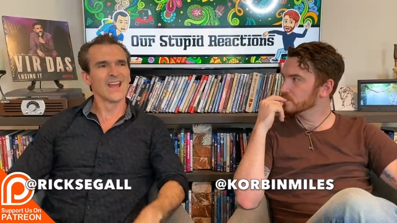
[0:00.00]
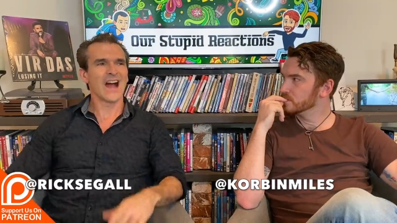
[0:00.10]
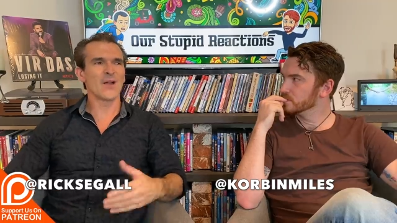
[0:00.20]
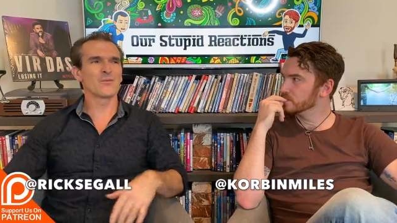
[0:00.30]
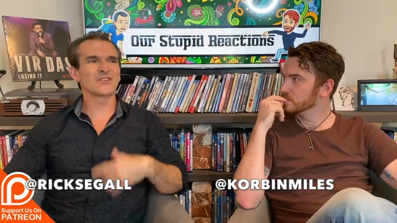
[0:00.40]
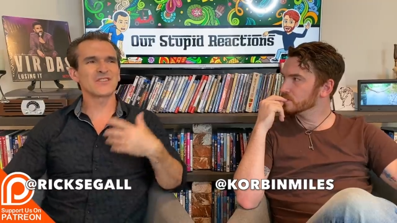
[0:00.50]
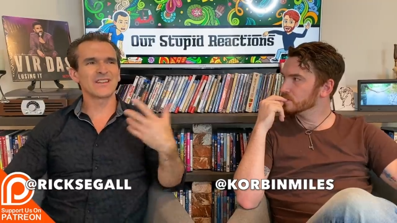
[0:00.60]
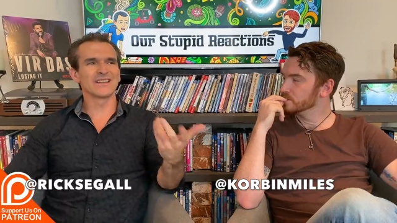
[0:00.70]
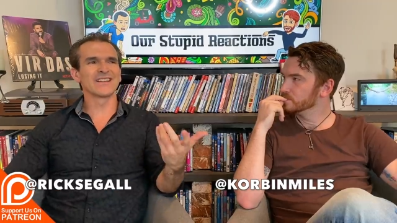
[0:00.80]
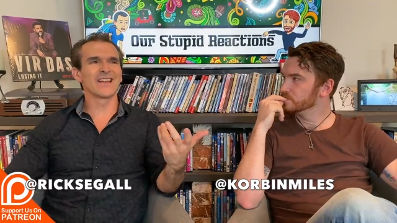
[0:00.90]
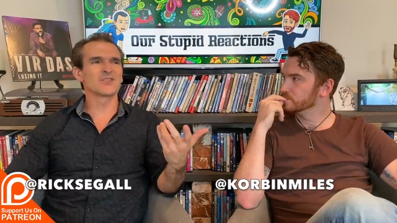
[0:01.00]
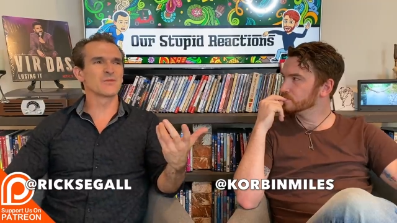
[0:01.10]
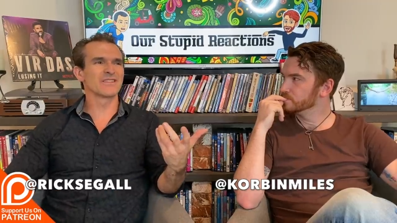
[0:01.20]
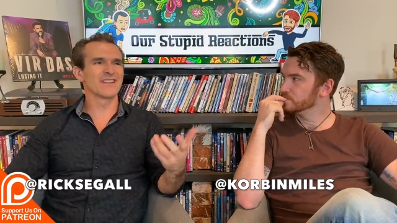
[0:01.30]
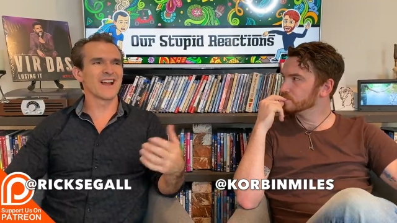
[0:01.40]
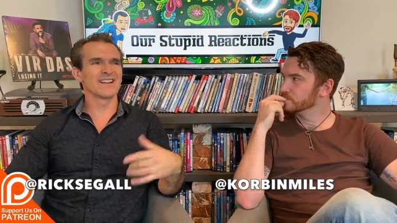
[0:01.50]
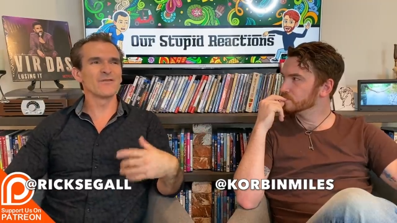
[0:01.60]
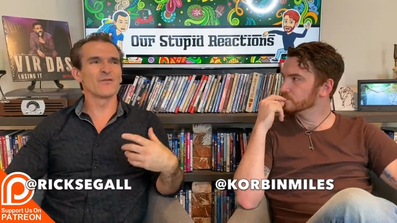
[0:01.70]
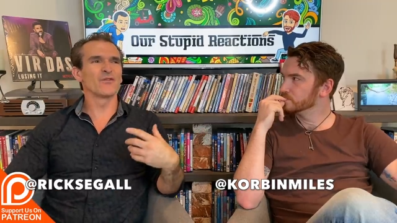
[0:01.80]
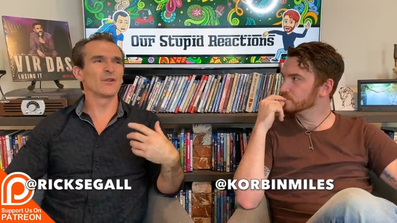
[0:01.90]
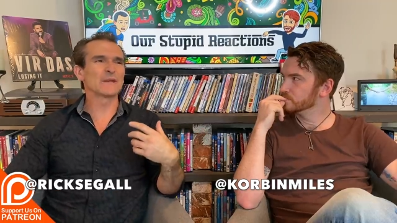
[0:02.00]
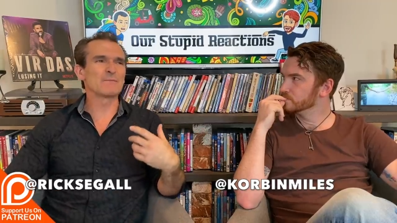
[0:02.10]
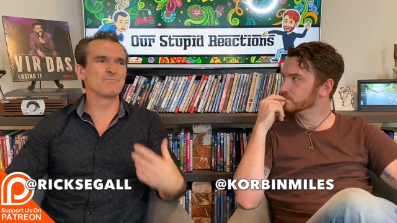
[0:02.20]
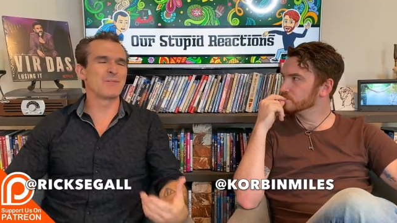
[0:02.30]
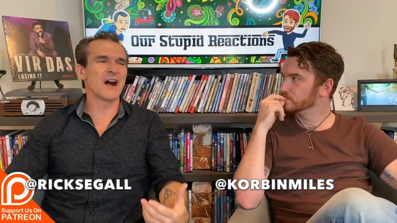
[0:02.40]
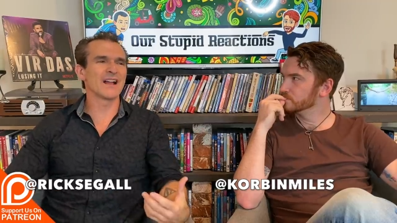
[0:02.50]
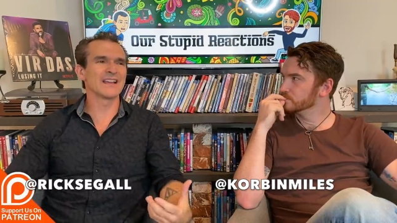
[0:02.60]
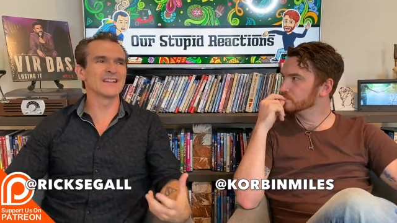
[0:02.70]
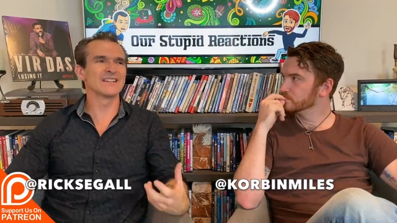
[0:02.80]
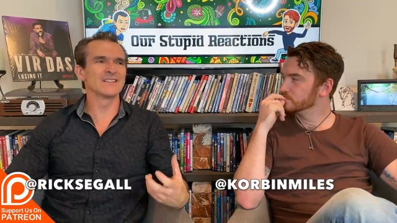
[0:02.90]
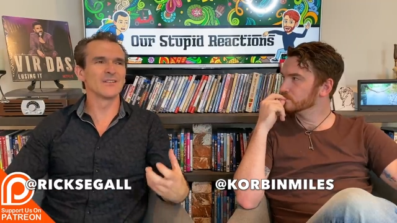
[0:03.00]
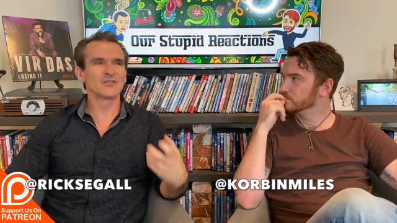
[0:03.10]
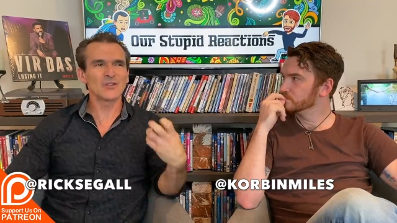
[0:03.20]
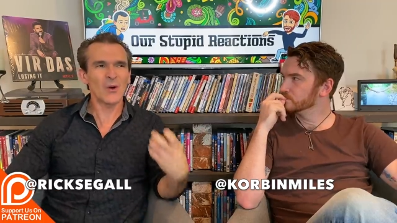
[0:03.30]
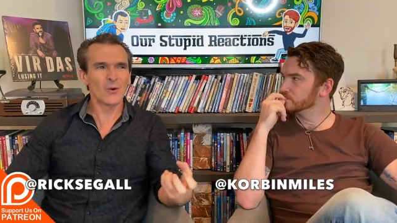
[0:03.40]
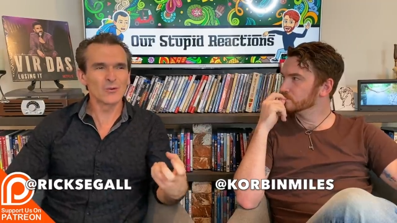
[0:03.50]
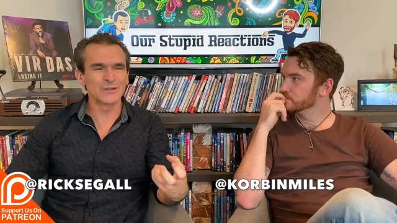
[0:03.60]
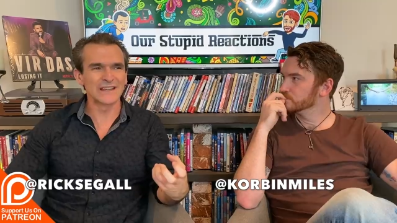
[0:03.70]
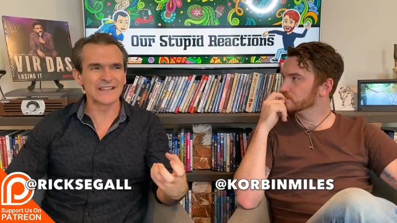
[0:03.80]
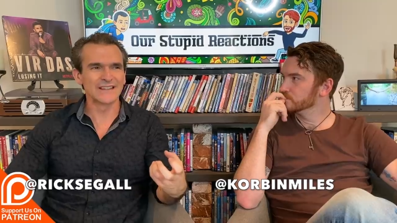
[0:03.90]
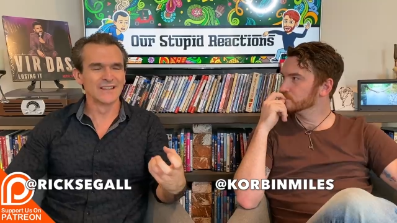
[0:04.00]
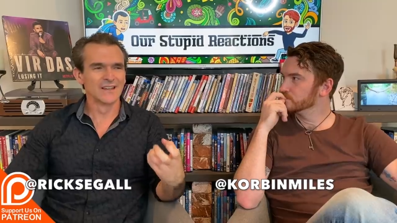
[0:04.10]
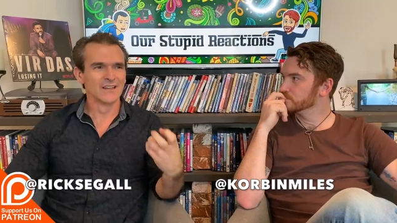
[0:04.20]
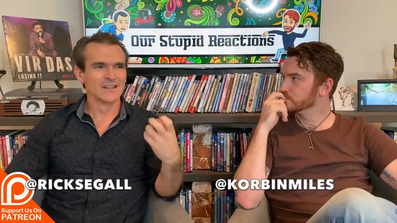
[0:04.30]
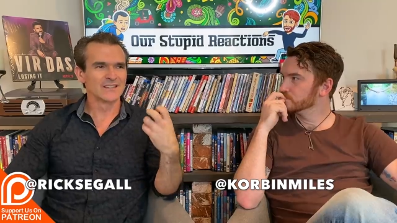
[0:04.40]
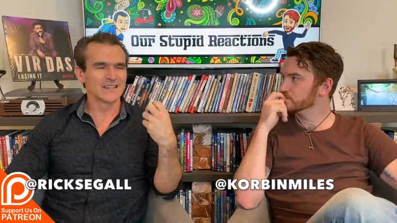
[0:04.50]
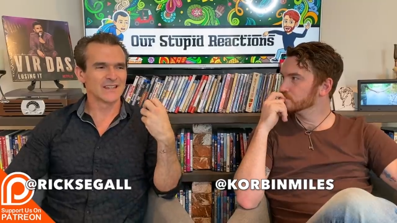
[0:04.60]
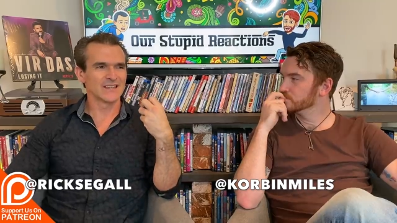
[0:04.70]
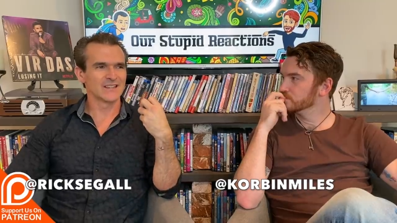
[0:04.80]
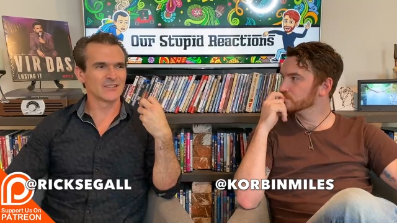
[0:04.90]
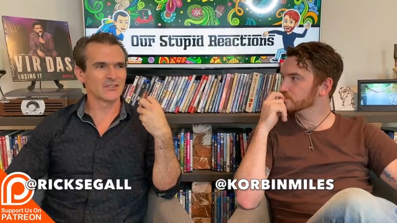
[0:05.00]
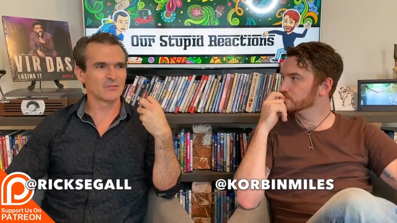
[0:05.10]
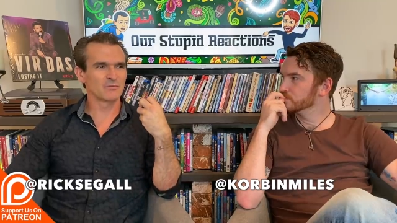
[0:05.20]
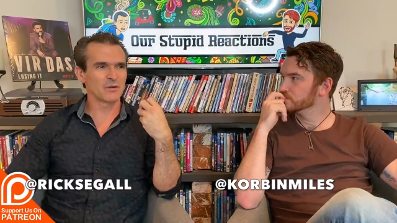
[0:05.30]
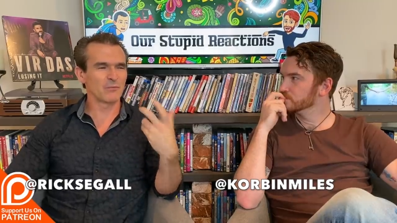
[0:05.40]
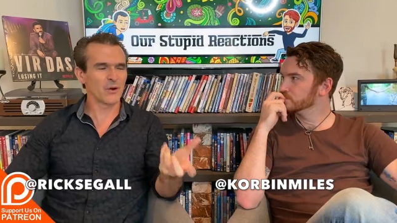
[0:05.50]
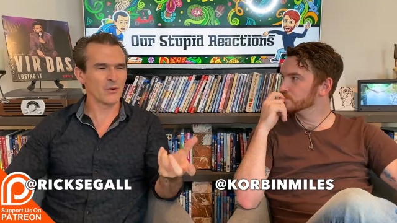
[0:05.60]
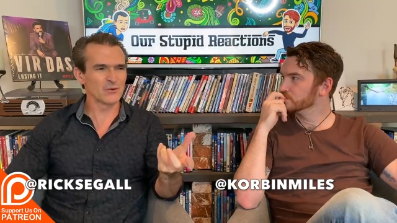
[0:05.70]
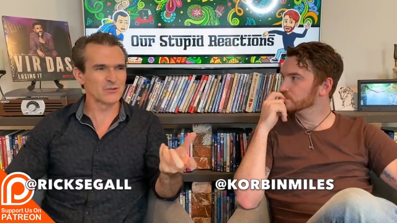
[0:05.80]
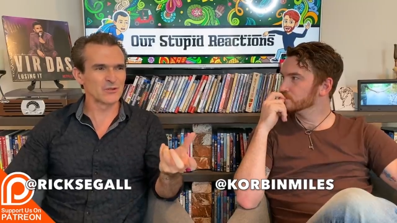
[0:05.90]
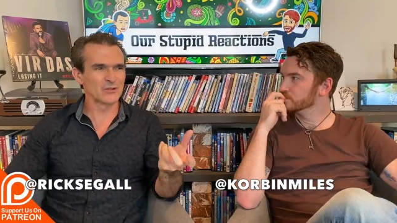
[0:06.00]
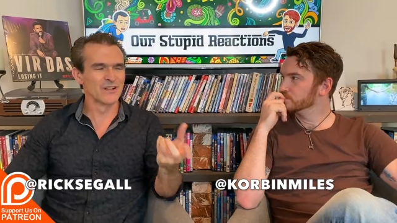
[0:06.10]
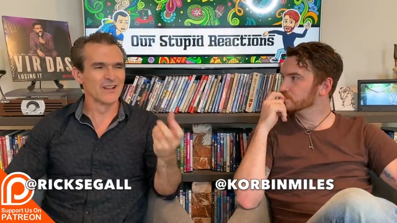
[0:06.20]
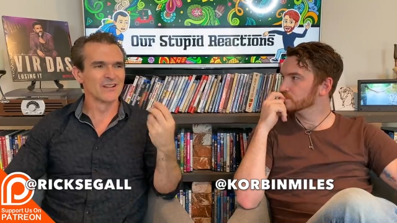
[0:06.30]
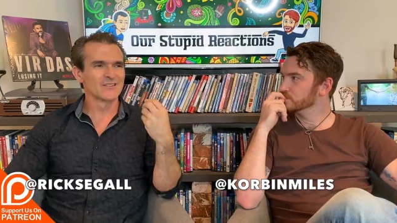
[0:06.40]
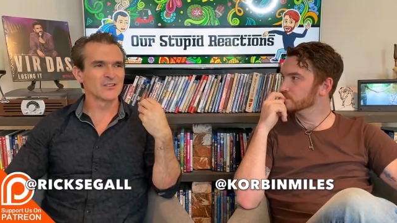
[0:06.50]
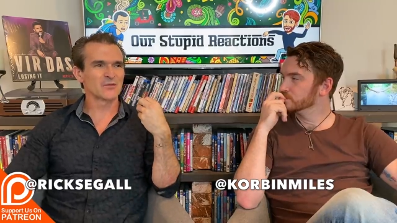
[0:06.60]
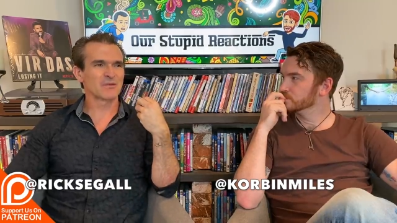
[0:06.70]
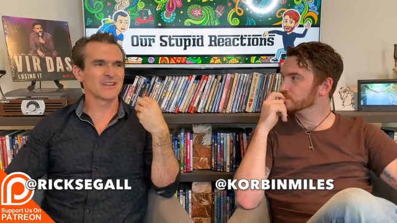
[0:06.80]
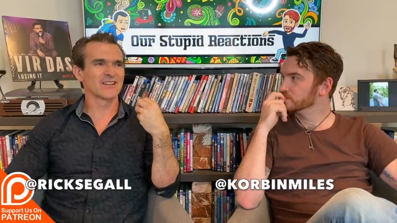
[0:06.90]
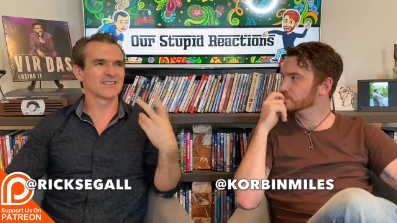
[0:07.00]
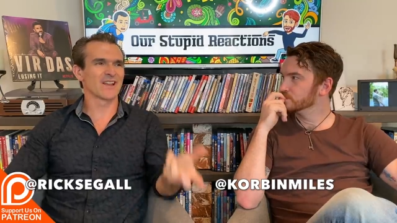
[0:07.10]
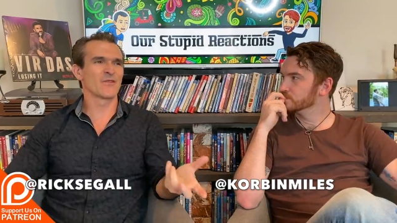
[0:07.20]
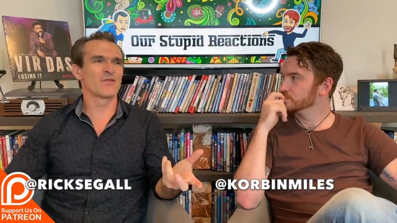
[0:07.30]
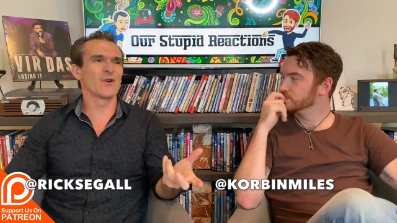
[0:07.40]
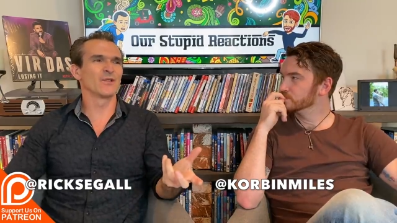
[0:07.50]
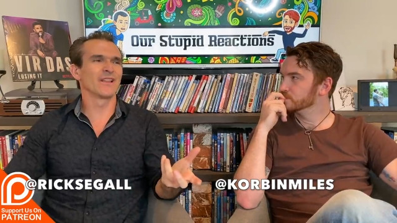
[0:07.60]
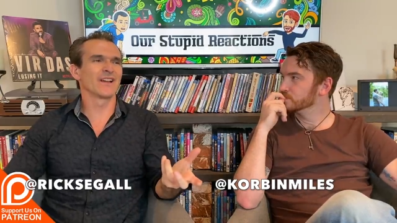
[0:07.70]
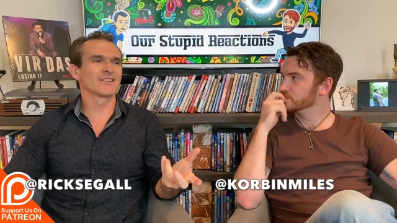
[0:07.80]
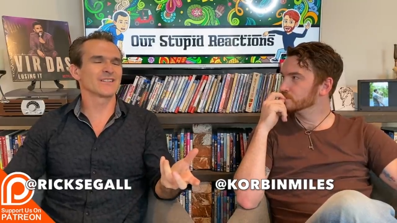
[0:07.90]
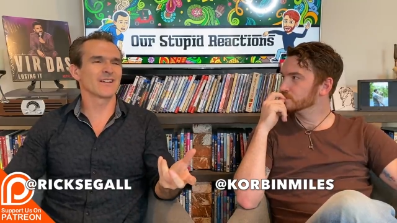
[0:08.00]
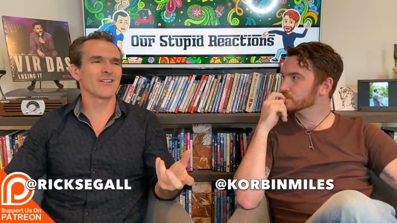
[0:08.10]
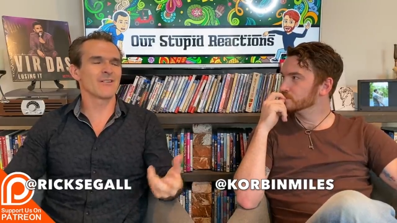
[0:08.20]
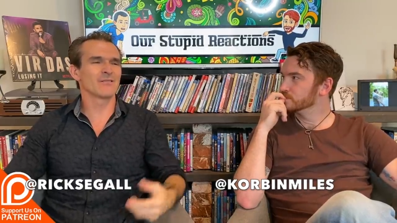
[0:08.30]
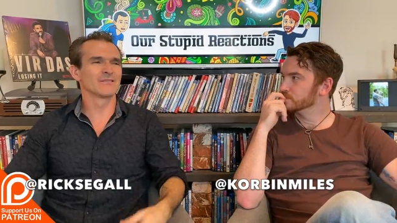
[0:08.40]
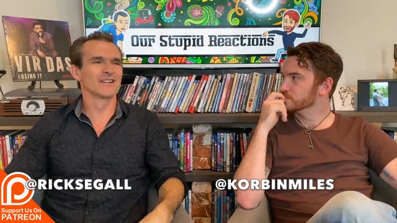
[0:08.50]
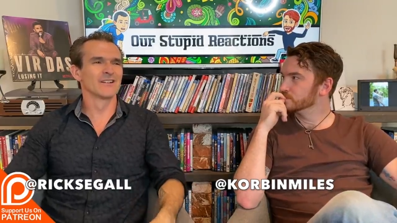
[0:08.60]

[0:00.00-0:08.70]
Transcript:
Speaker 1: I wished the engagement thing. I didn't fully buy in totally to his proposal just because I felt like it's like oh